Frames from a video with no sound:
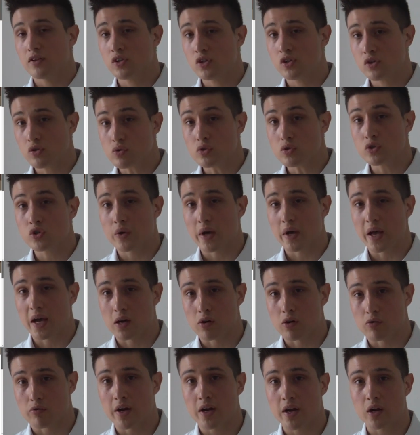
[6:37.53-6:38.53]
This is also
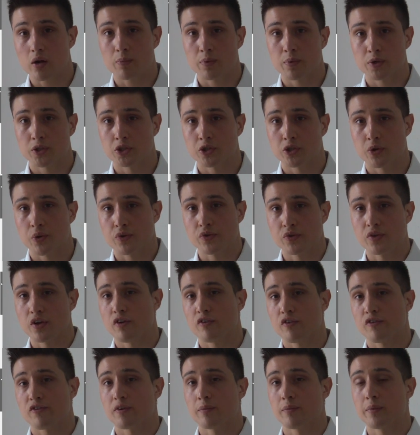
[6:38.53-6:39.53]
a great
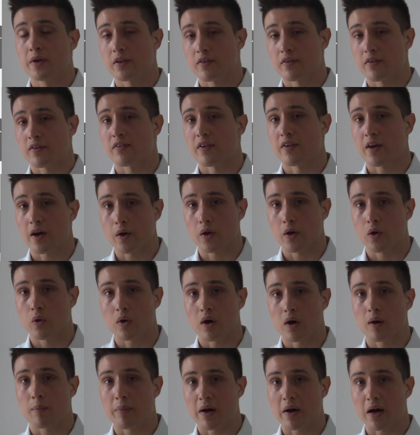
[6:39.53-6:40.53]
opportunity for me to tell
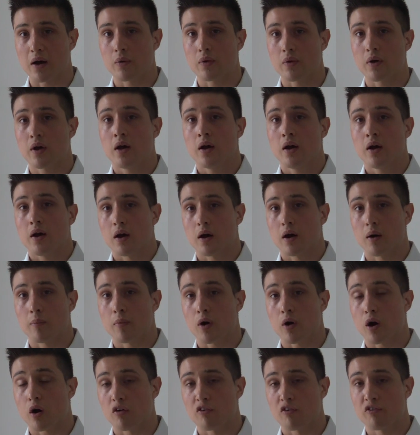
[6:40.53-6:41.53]
you about
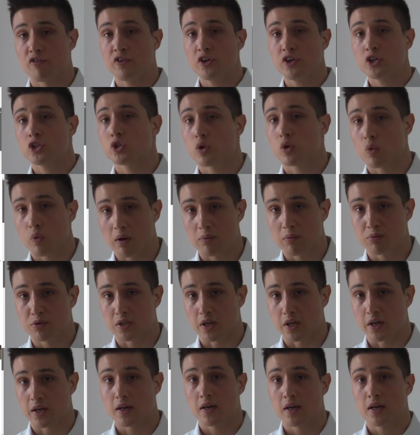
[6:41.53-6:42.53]
um, our official
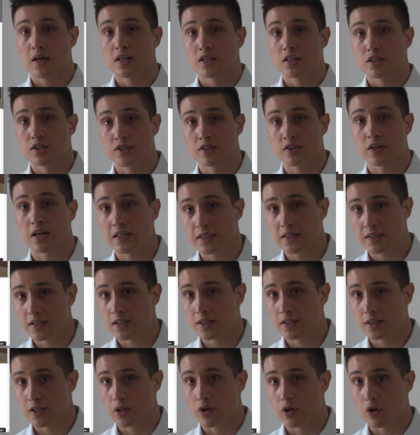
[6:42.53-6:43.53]
website,
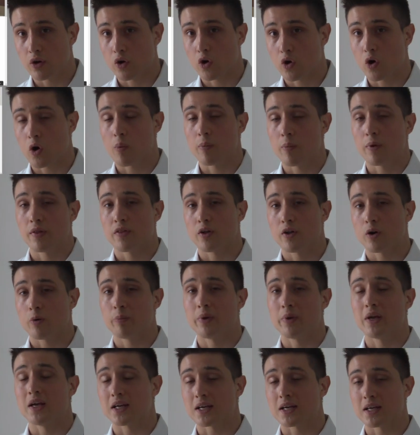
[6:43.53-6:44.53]
siteezy.com and
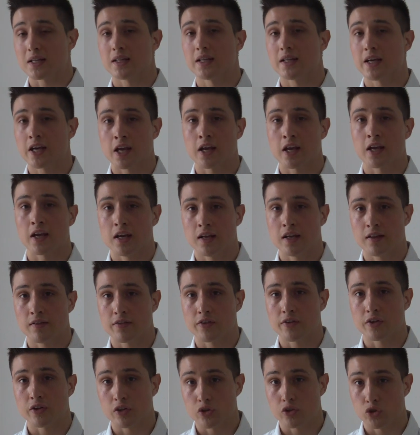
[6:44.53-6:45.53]
there'll be a link
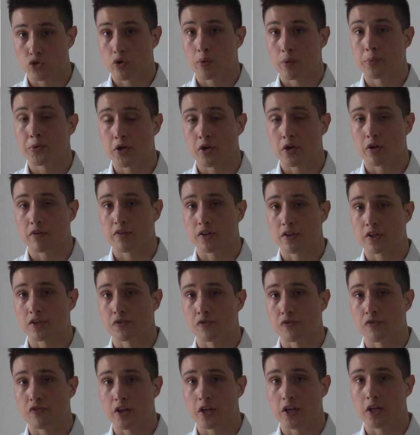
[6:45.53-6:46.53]
in the description of
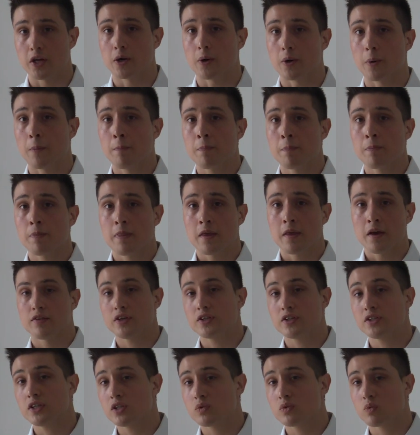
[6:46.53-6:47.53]
this video.
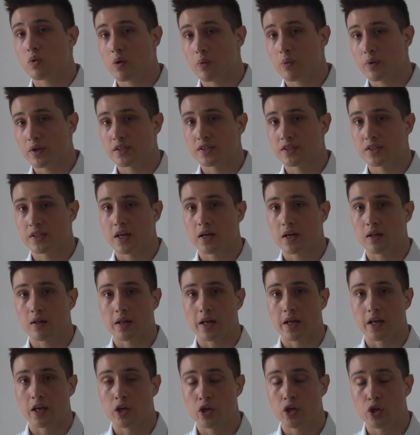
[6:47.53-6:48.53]
This is where we
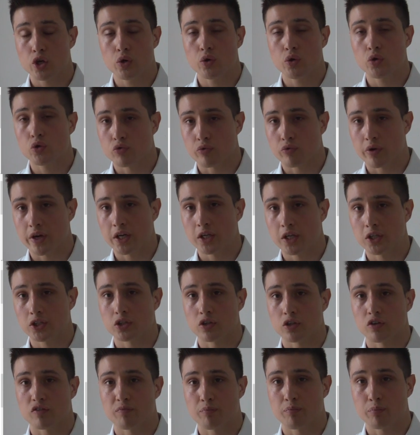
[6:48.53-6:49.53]
sell a huge
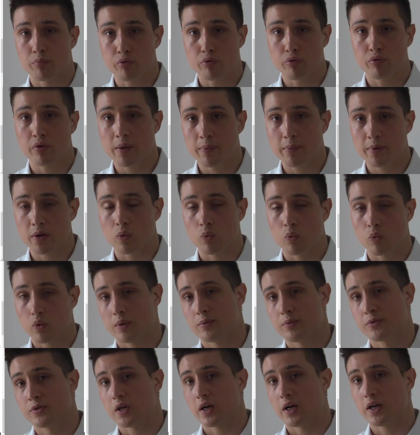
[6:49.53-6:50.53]
range of
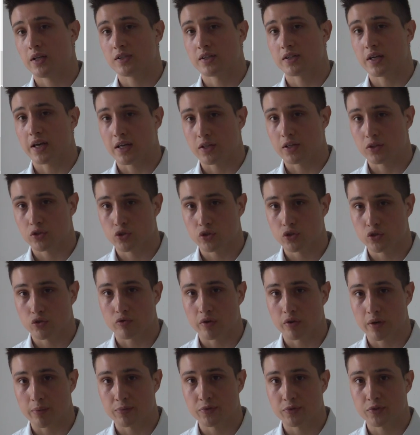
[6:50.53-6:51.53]
pre-built websites and
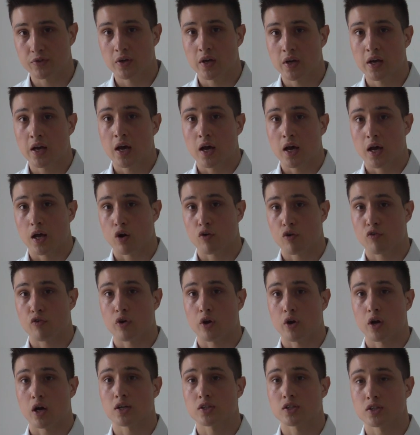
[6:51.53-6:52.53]
scripts and
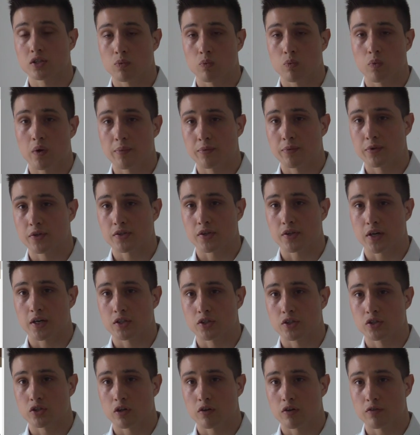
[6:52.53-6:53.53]
offer custom web
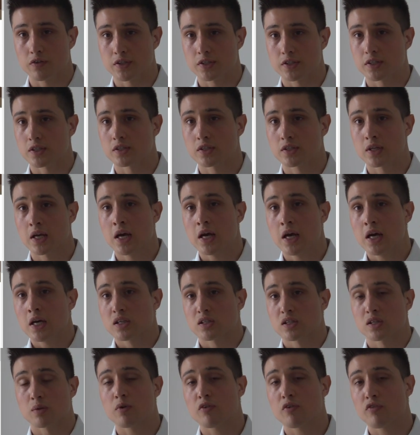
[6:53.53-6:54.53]
design services.
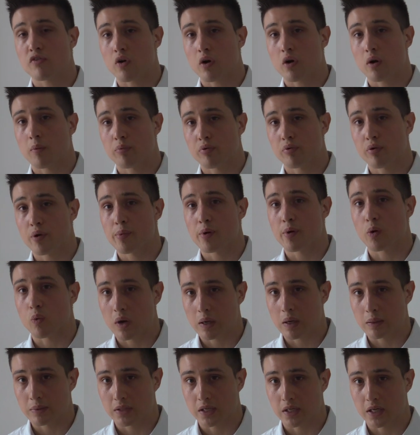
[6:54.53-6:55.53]
Some of our
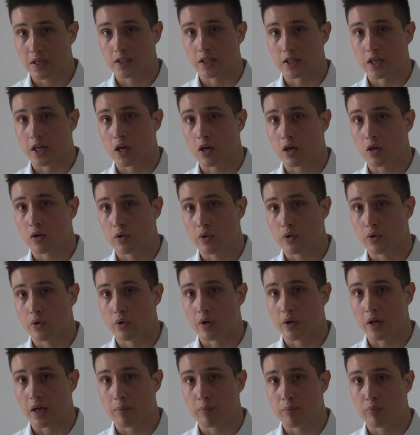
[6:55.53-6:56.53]
pre-built websites
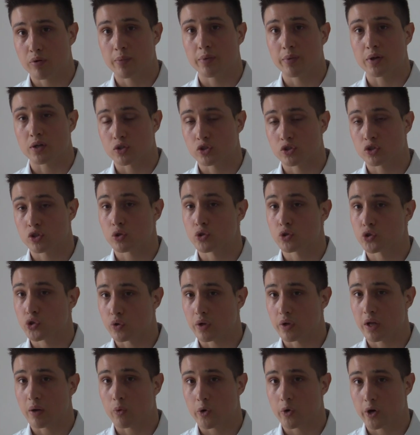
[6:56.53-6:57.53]
include a pre-built
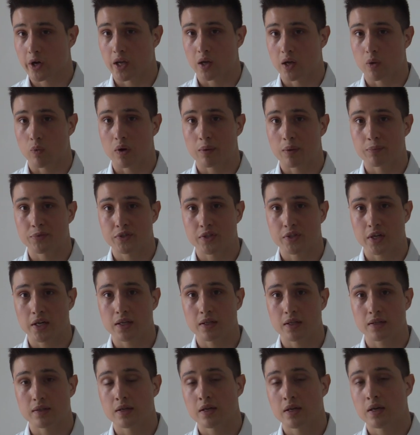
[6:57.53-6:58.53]
social networking
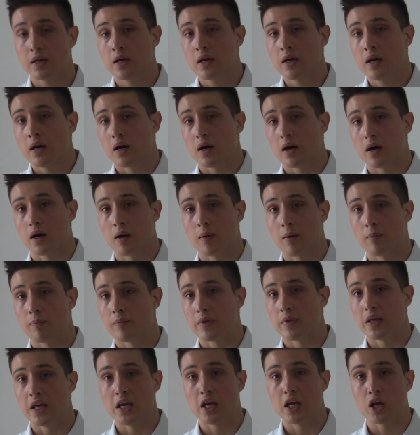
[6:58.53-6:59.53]
website,
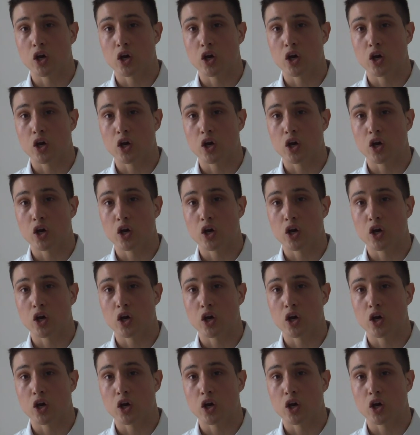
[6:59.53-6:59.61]
um,